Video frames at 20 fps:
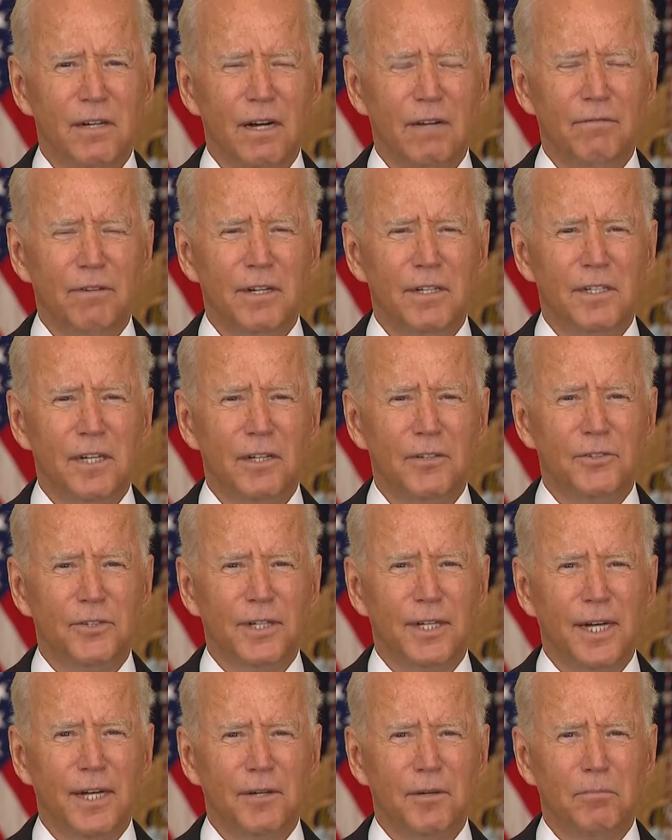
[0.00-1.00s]
every adult to
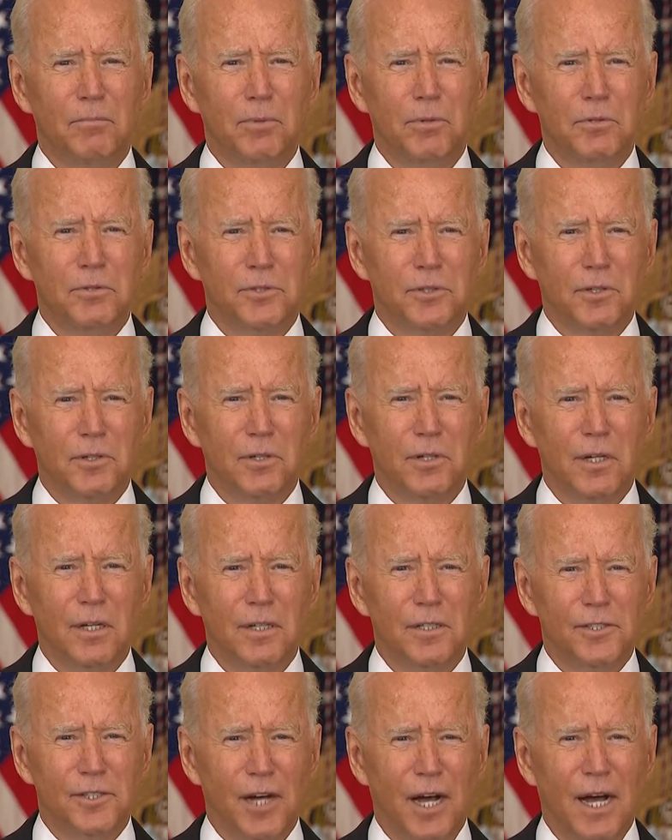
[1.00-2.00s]
get a booster
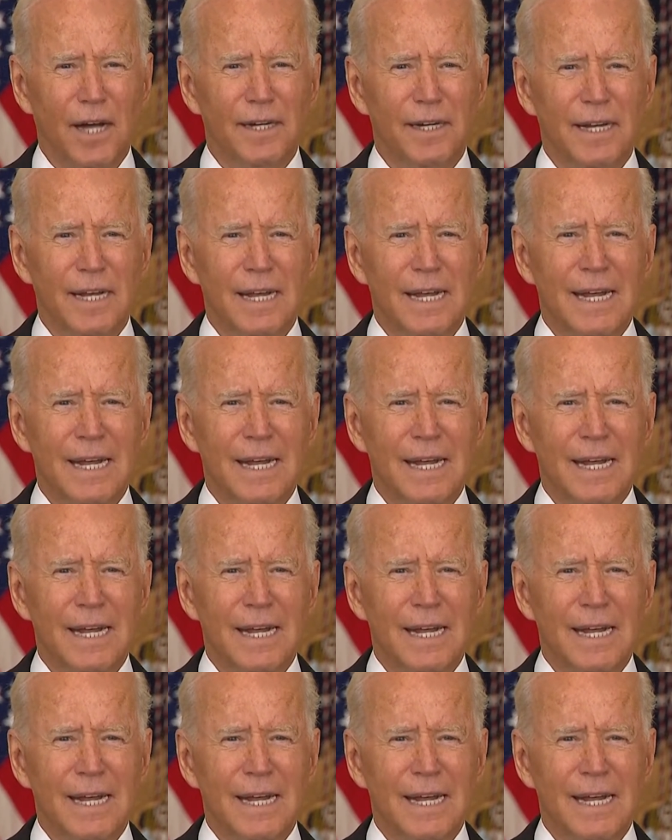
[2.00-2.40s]
shot